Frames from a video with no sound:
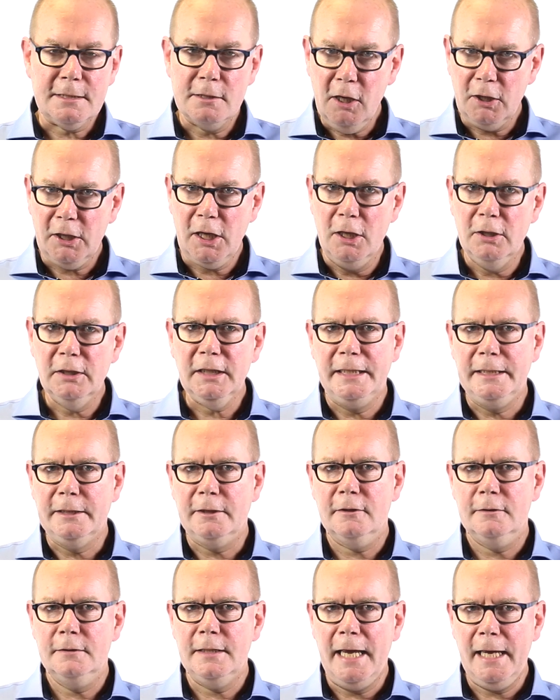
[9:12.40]
it's not only
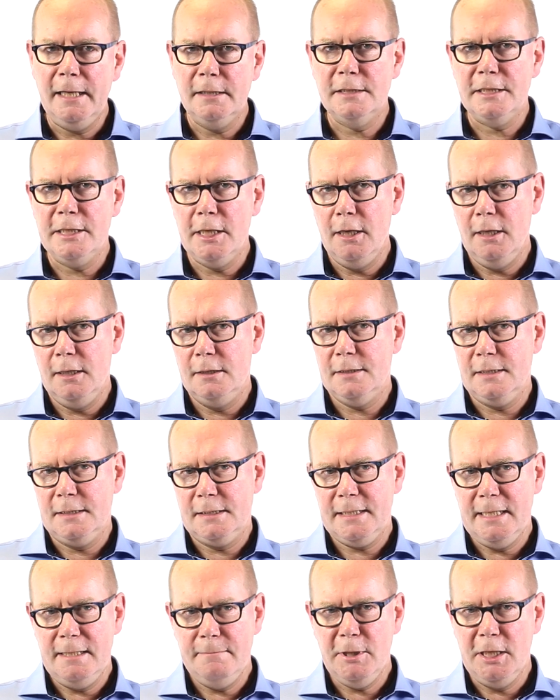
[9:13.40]
NGOs
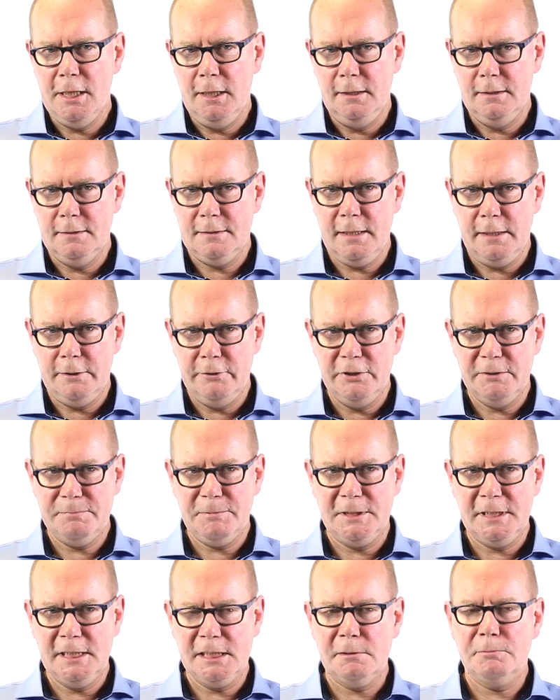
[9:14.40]
and CBOs that use
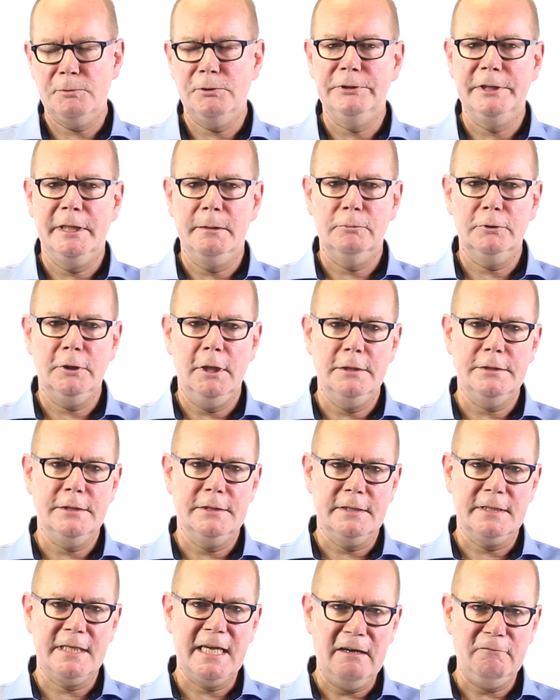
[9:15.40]
participatory
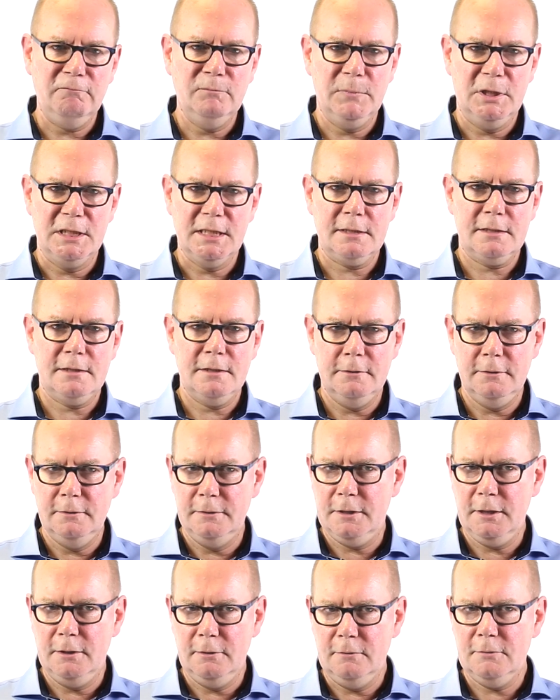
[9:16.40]
approaches. Governments
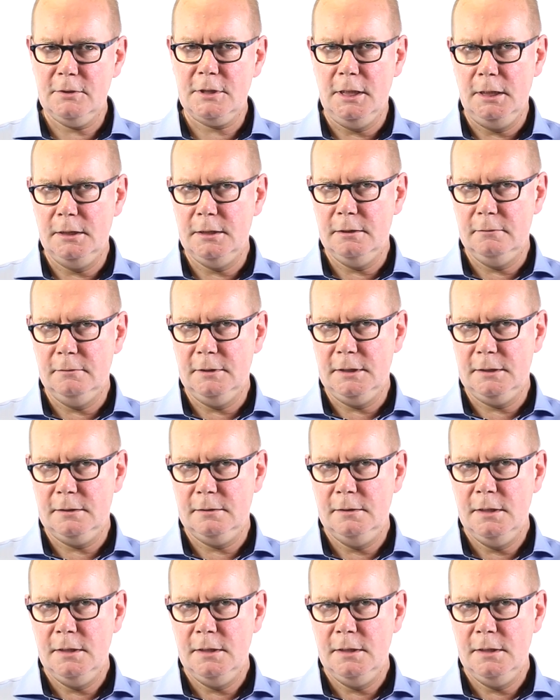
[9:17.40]
too can also do it.